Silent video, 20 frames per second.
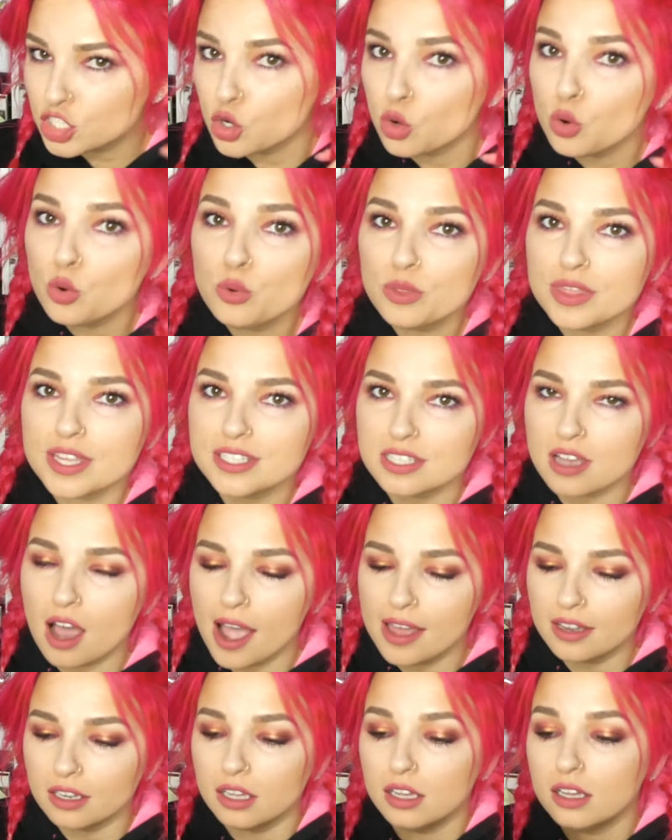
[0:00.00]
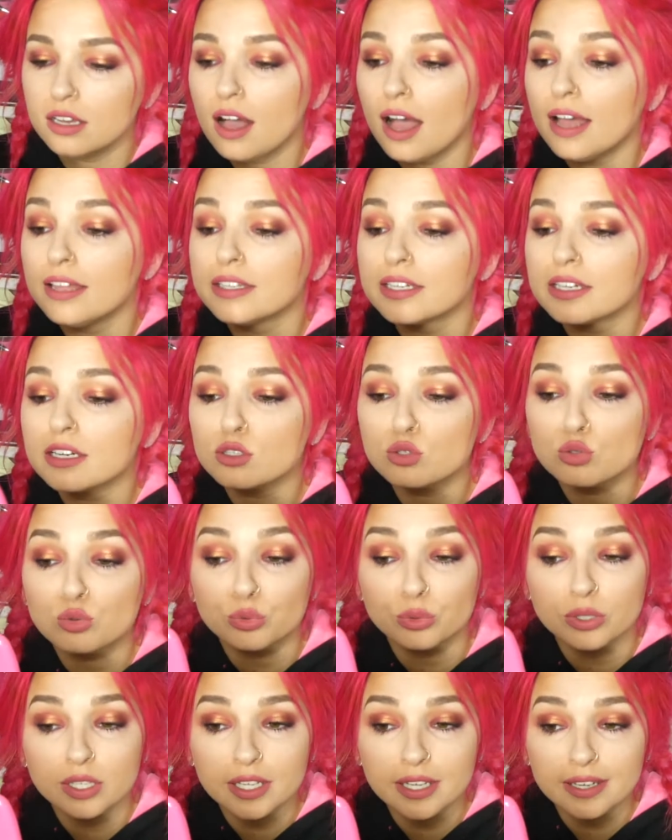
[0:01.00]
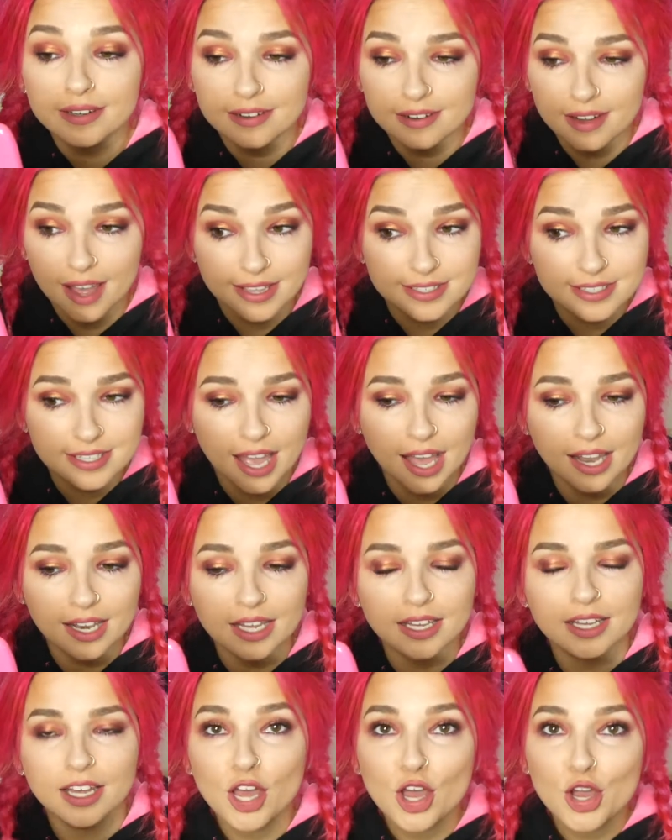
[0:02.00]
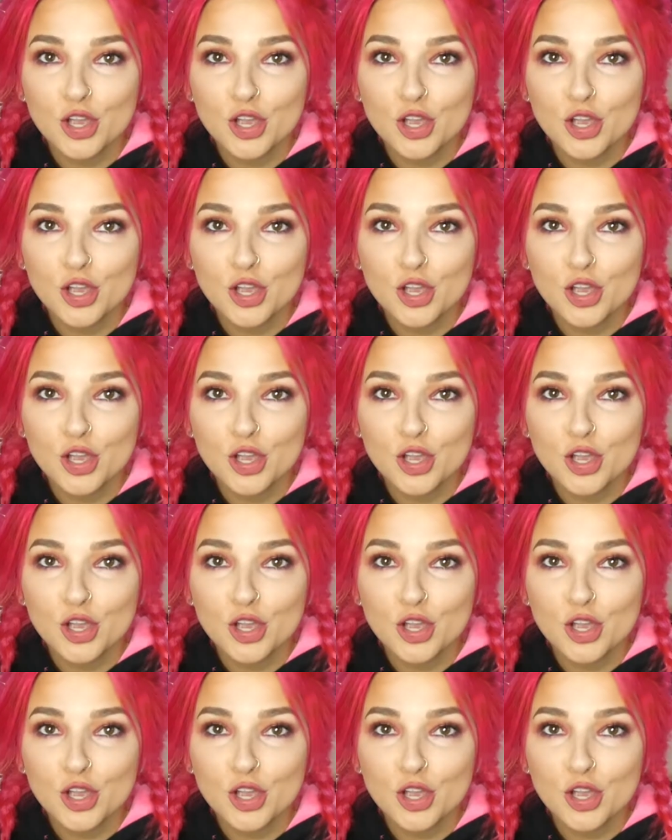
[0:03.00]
to this eye look. I think it's a really nice color,